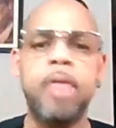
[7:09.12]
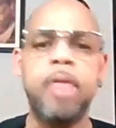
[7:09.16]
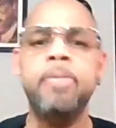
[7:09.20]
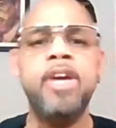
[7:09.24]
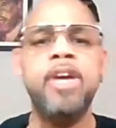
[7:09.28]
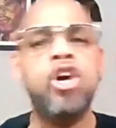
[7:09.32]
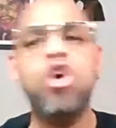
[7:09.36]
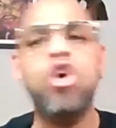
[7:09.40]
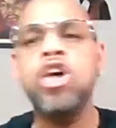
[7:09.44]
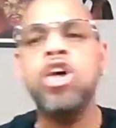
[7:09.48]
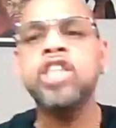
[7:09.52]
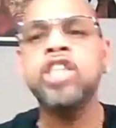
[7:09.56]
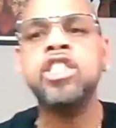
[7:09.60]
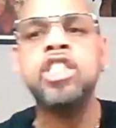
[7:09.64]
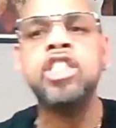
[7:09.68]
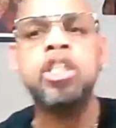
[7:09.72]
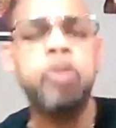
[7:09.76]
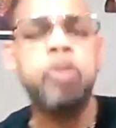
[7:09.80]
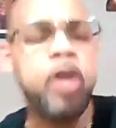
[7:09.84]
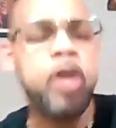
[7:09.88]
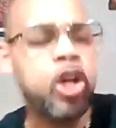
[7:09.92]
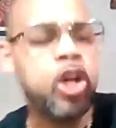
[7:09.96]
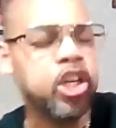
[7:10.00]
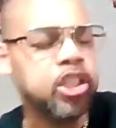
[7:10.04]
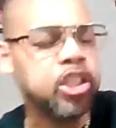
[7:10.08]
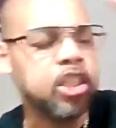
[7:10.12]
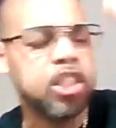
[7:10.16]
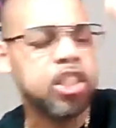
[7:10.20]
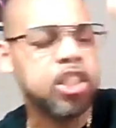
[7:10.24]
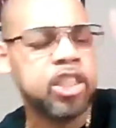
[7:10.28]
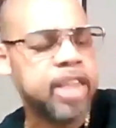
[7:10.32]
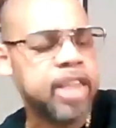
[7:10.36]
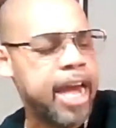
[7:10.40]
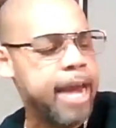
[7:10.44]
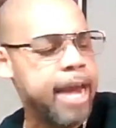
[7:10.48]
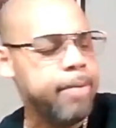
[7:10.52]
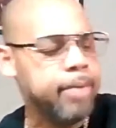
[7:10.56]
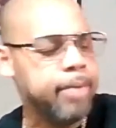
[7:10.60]
because the
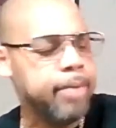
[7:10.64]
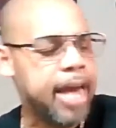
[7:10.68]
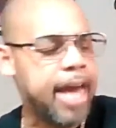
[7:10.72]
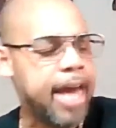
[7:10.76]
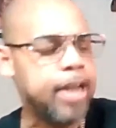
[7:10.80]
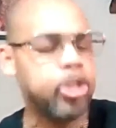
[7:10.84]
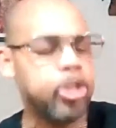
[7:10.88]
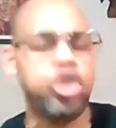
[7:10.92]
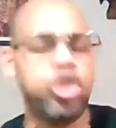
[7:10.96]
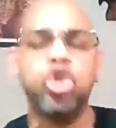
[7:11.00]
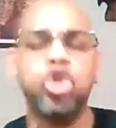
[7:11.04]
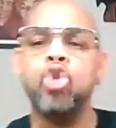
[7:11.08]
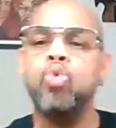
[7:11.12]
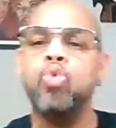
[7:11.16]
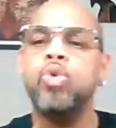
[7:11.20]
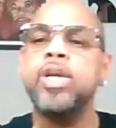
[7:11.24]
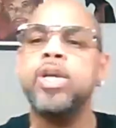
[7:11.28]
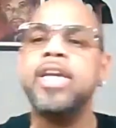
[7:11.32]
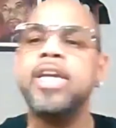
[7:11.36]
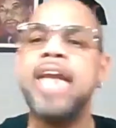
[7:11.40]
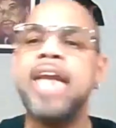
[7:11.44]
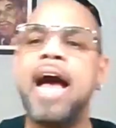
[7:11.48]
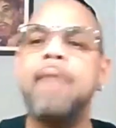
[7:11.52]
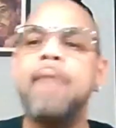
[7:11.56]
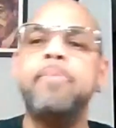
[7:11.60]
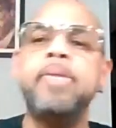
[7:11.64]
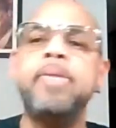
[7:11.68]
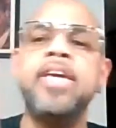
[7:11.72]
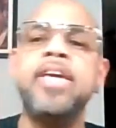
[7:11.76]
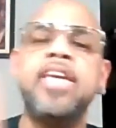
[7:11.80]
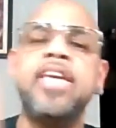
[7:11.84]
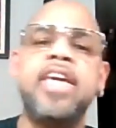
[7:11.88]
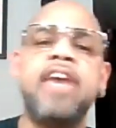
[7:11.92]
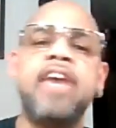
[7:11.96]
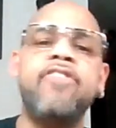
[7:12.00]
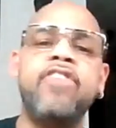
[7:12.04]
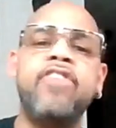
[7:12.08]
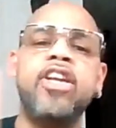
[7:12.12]
same latitude would not be
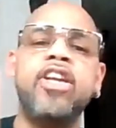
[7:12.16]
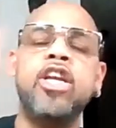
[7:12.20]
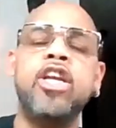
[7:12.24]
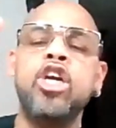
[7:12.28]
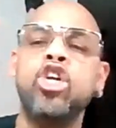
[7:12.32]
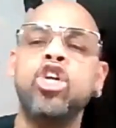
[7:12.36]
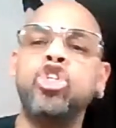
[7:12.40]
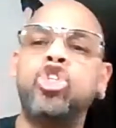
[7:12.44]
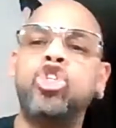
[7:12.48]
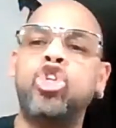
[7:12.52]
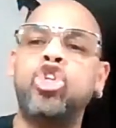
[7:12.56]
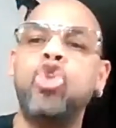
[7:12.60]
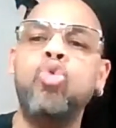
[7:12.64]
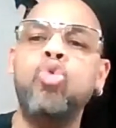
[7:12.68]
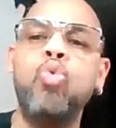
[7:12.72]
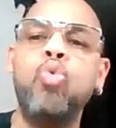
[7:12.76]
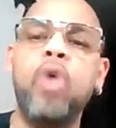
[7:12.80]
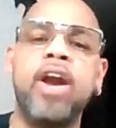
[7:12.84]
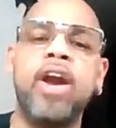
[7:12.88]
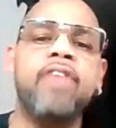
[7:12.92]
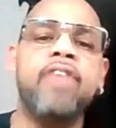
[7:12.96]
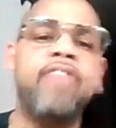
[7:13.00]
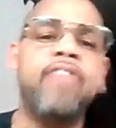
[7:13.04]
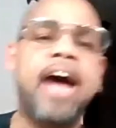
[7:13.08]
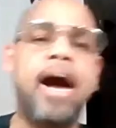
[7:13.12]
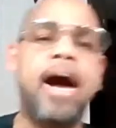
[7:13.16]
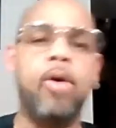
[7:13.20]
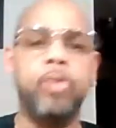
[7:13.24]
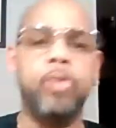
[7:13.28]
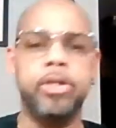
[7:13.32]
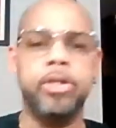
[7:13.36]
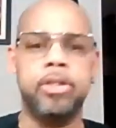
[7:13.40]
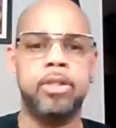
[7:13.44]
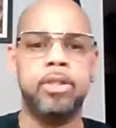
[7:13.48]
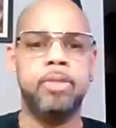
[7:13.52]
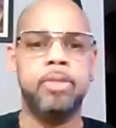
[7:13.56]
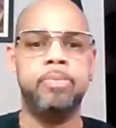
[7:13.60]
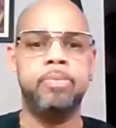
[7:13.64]
given to one of
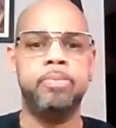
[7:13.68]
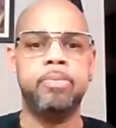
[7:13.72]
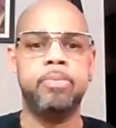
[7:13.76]
ours.